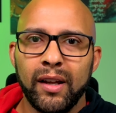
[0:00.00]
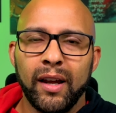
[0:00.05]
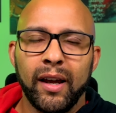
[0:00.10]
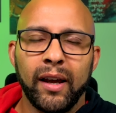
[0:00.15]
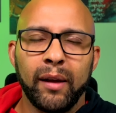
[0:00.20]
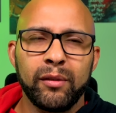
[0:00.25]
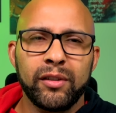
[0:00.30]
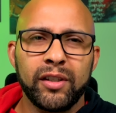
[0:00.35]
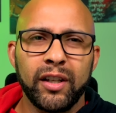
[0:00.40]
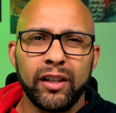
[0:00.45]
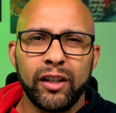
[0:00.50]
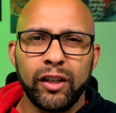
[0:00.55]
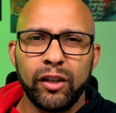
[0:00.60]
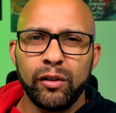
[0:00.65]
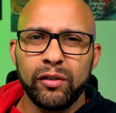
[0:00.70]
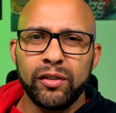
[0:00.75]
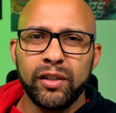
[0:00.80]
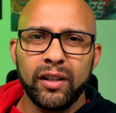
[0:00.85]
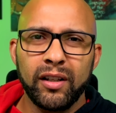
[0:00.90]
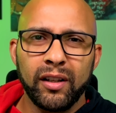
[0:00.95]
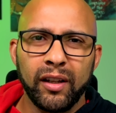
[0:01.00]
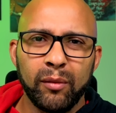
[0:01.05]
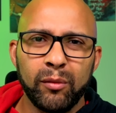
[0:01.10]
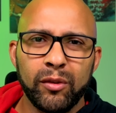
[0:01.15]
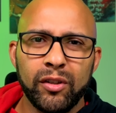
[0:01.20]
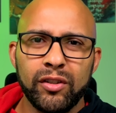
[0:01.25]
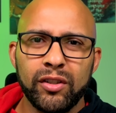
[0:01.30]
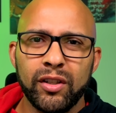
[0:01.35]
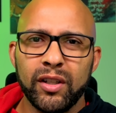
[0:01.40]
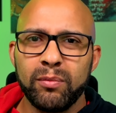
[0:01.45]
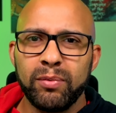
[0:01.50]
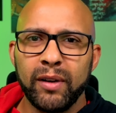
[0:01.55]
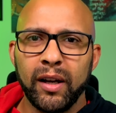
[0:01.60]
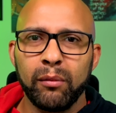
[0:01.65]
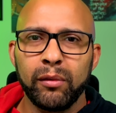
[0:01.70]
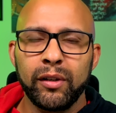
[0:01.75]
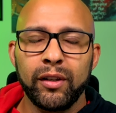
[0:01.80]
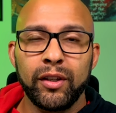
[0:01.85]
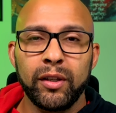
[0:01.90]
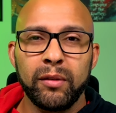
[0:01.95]
I would say Kiersey Clemens is
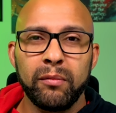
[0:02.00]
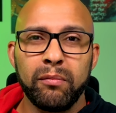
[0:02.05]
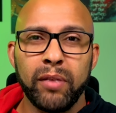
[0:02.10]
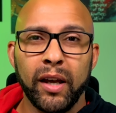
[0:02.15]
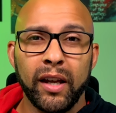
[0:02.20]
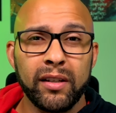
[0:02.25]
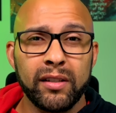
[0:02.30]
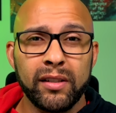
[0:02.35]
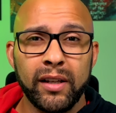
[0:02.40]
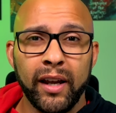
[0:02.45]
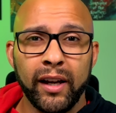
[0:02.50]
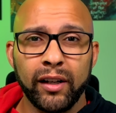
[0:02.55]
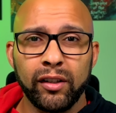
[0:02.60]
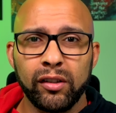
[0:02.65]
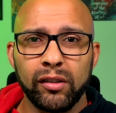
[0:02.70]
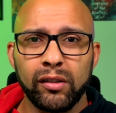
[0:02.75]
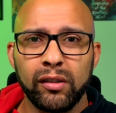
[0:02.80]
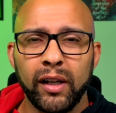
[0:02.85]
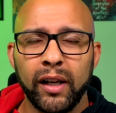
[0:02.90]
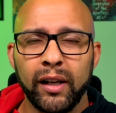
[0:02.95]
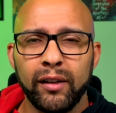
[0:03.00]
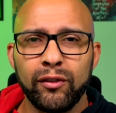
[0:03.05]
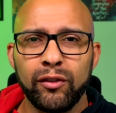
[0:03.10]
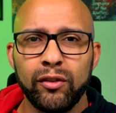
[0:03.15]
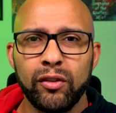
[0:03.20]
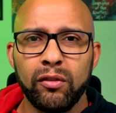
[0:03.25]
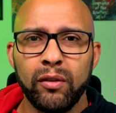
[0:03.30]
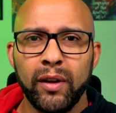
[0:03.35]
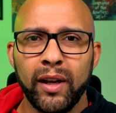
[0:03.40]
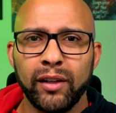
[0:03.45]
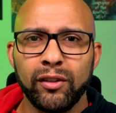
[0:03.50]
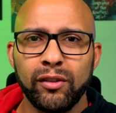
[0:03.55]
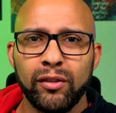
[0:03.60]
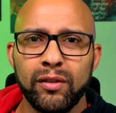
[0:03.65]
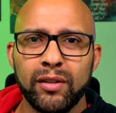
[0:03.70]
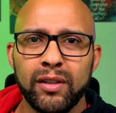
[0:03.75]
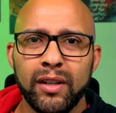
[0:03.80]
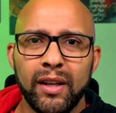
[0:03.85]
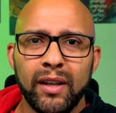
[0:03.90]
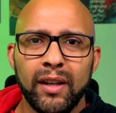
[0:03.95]
probably the best actor out of the new
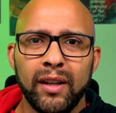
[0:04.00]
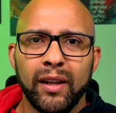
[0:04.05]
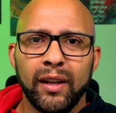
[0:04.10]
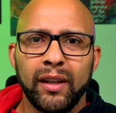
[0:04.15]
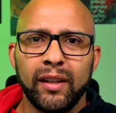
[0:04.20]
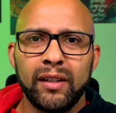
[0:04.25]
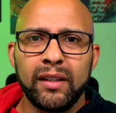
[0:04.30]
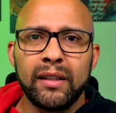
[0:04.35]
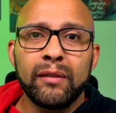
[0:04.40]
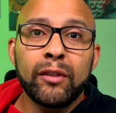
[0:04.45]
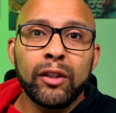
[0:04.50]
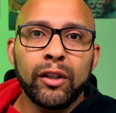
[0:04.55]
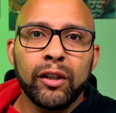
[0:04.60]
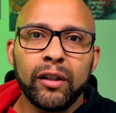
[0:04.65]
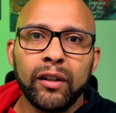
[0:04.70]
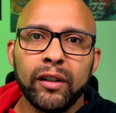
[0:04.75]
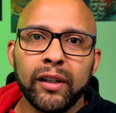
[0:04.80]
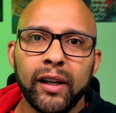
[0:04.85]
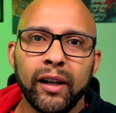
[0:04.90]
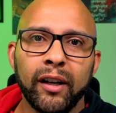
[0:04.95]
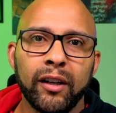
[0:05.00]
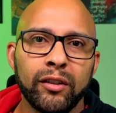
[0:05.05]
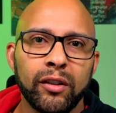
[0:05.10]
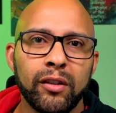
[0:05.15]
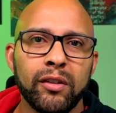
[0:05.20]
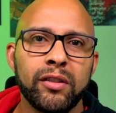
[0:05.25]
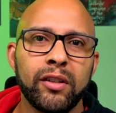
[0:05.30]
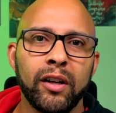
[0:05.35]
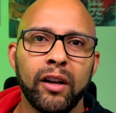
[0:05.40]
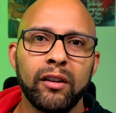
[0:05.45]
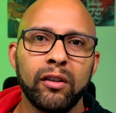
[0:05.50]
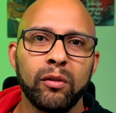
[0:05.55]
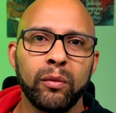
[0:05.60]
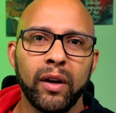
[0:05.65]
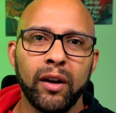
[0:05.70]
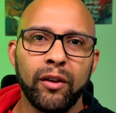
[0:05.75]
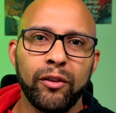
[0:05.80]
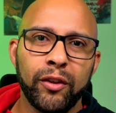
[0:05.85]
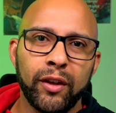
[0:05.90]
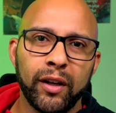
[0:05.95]
actors. And even her character is starting to
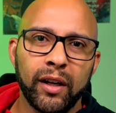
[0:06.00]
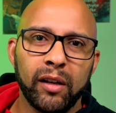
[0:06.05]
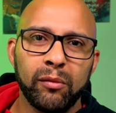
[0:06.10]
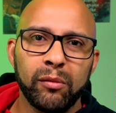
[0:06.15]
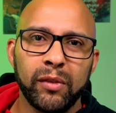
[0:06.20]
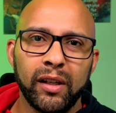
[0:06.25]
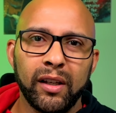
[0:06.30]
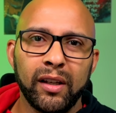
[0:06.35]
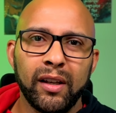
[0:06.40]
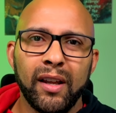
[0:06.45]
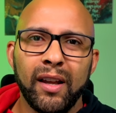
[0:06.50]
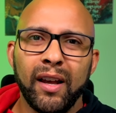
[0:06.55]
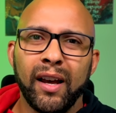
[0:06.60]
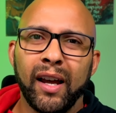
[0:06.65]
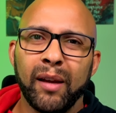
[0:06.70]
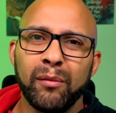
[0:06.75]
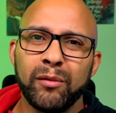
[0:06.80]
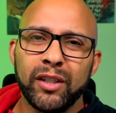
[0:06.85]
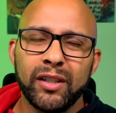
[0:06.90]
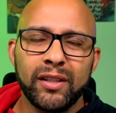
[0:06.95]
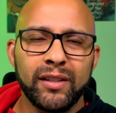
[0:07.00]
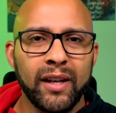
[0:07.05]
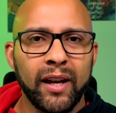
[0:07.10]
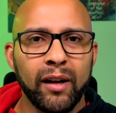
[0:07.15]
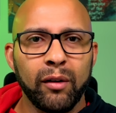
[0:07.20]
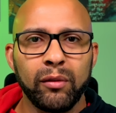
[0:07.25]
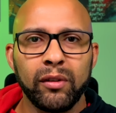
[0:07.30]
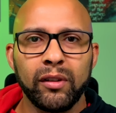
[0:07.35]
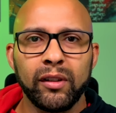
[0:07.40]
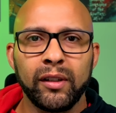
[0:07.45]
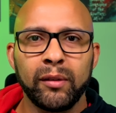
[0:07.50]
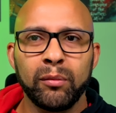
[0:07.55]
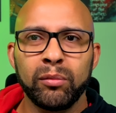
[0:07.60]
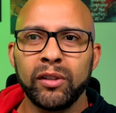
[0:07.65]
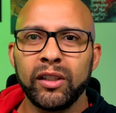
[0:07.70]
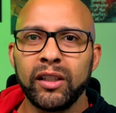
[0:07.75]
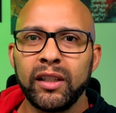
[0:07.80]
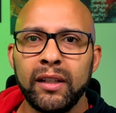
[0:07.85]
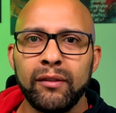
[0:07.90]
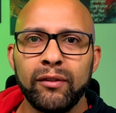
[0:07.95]
wear thin on me. I'm just not really
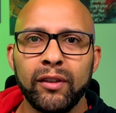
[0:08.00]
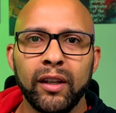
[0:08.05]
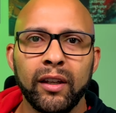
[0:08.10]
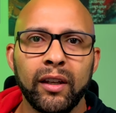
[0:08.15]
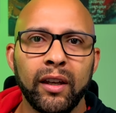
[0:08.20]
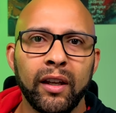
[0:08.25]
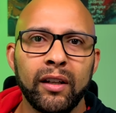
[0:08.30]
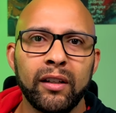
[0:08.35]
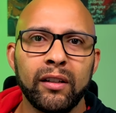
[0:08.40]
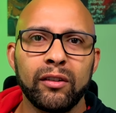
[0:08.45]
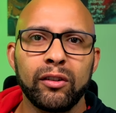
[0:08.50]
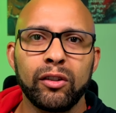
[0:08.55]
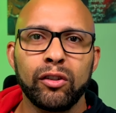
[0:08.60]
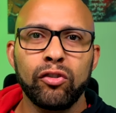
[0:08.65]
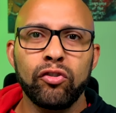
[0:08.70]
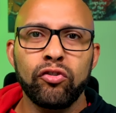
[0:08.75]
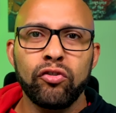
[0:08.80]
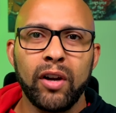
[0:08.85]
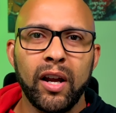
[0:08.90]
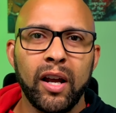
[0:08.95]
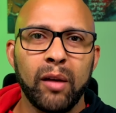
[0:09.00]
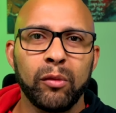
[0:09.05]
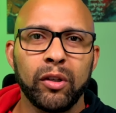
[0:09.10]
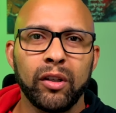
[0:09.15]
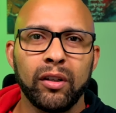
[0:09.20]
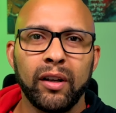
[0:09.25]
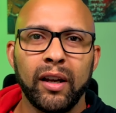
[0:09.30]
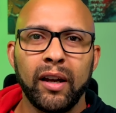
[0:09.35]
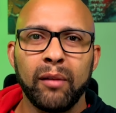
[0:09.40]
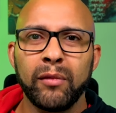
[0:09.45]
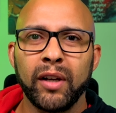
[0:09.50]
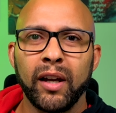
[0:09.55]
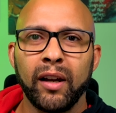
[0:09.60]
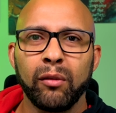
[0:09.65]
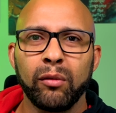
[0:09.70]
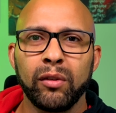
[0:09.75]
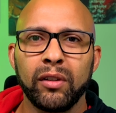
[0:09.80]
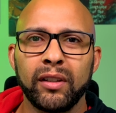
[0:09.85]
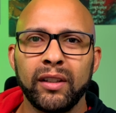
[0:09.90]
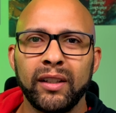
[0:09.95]
believing any of their drama. I'm not
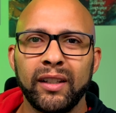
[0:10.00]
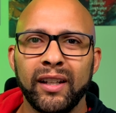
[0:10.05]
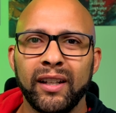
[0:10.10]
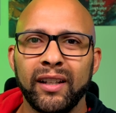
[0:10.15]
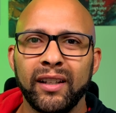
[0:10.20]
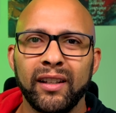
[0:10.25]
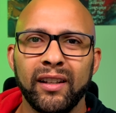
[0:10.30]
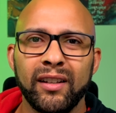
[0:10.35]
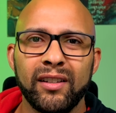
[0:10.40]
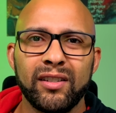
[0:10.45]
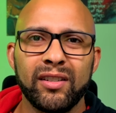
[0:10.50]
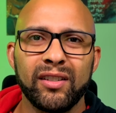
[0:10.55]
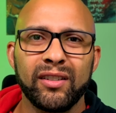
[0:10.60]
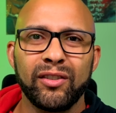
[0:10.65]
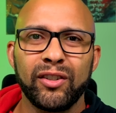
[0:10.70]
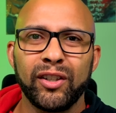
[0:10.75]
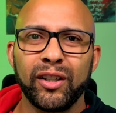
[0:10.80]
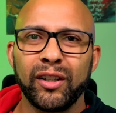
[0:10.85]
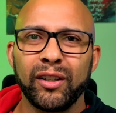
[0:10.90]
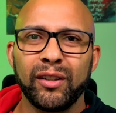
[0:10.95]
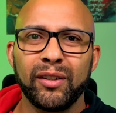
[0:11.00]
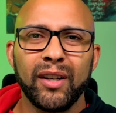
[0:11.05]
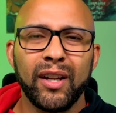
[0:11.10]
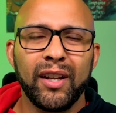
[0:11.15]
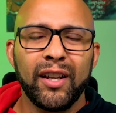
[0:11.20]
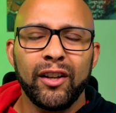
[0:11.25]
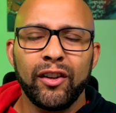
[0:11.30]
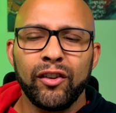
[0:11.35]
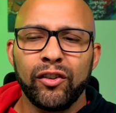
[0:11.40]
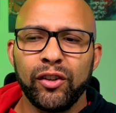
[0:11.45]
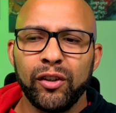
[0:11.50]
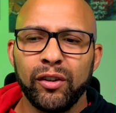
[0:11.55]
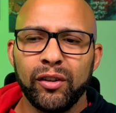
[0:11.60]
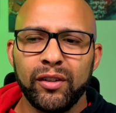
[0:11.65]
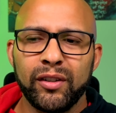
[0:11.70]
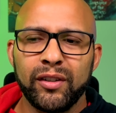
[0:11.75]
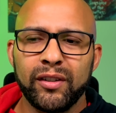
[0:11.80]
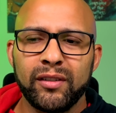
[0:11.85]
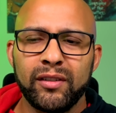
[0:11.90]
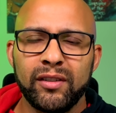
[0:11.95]
really getting into their
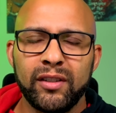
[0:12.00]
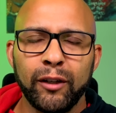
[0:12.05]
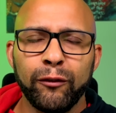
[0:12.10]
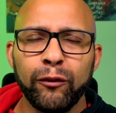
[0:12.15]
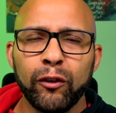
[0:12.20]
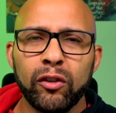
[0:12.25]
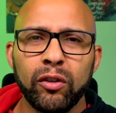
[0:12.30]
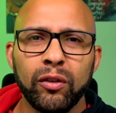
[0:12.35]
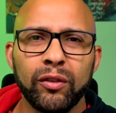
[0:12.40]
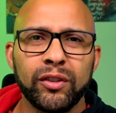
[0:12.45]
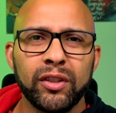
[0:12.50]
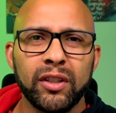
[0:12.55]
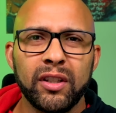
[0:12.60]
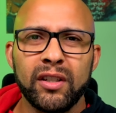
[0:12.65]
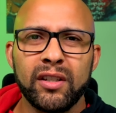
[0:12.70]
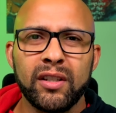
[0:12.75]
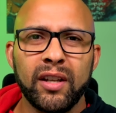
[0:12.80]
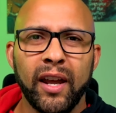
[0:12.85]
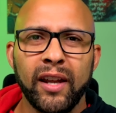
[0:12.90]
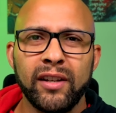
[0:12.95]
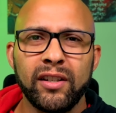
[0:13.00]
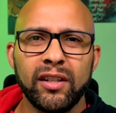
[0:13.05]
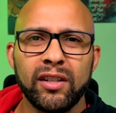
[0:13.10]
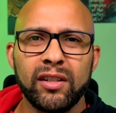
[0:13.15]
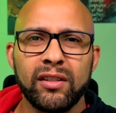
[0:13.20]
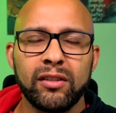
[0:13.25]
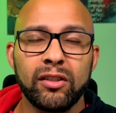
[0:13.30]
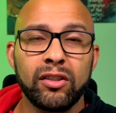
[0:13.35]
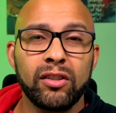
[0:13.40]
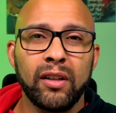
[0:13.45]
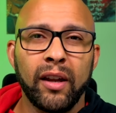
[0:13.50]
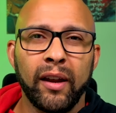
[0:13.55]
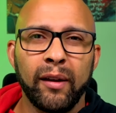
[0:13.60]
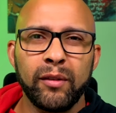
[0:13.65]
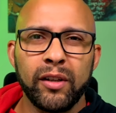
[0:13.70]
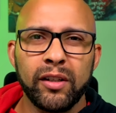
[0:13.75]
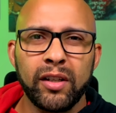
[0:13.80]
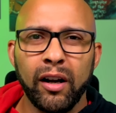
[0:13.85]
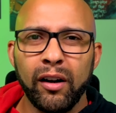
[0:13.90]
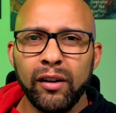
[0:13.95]
their difficulties. I just I,
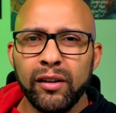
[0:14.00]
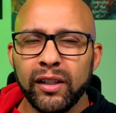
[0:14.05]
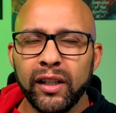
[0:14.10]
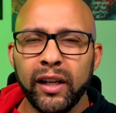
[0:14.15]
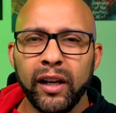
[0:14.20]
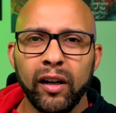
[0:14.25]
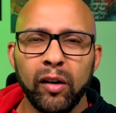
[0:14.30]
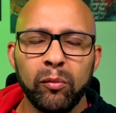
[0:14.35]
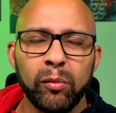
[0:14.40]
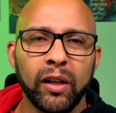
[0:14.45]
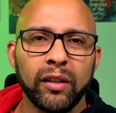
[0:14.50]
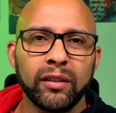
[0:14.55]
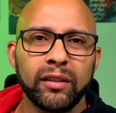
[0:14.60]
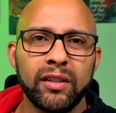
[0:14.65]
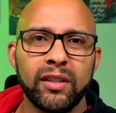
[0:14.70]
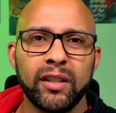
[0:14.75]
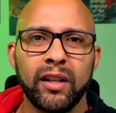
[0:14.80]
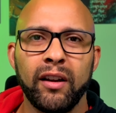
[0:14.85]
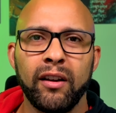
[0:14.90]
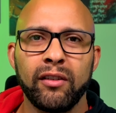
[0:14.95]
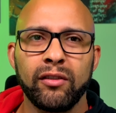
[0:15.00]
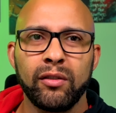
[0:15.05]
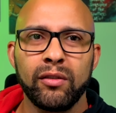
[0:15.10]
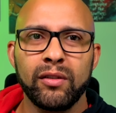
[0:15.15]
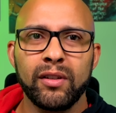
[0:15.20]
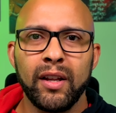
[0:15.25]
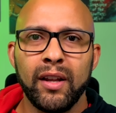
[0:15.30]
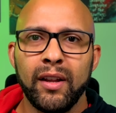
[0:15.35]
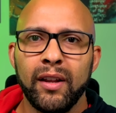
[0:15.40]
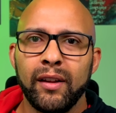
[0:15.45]
it's hard to care about these characters.